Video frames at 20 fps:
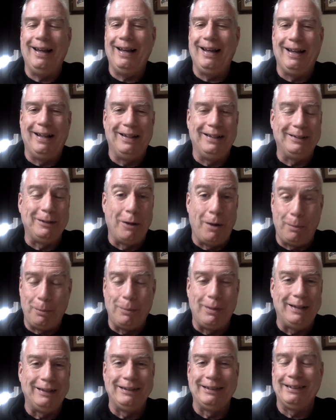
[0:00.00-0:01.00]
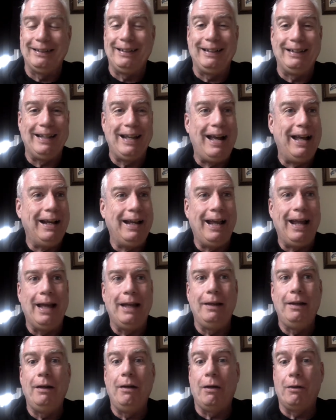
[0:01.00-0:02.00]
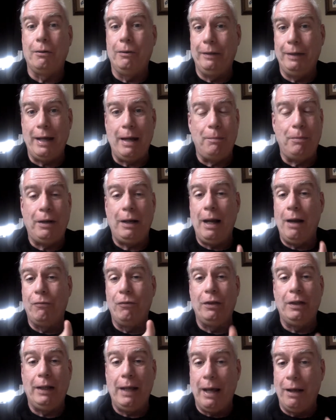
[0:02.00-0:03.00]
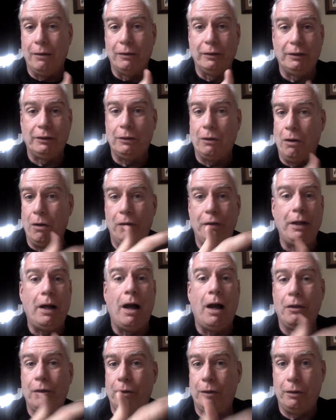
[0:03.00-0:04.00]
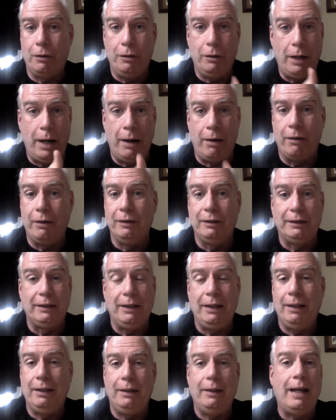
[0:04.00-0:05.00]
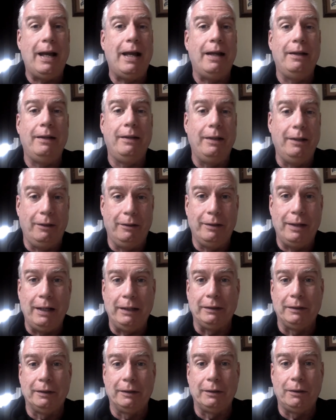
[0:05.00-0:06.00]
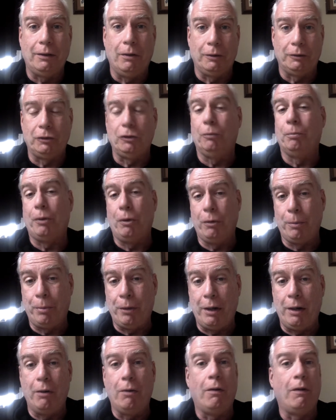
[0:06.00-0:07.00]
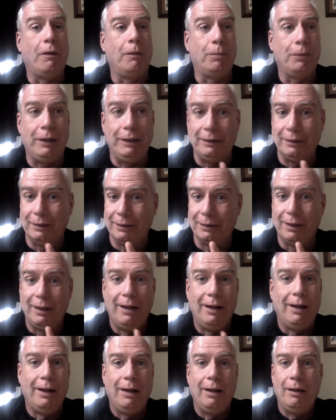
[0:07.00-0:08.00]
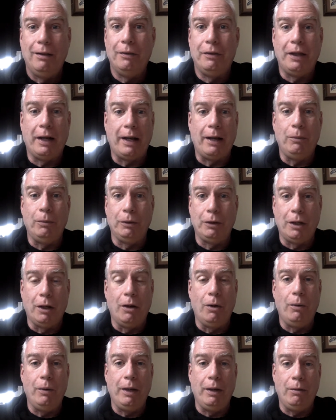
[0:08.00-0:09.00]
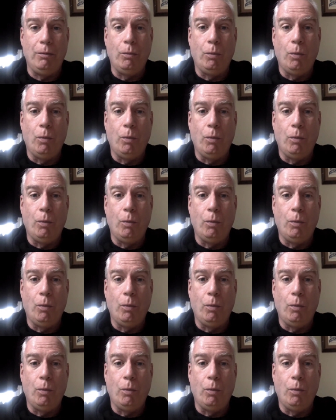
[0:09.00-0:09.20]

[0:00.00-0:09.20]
uh, compromises like that. And not only that, but everything else, all the other errands in that little nexus also broke apart. All the places that I would go in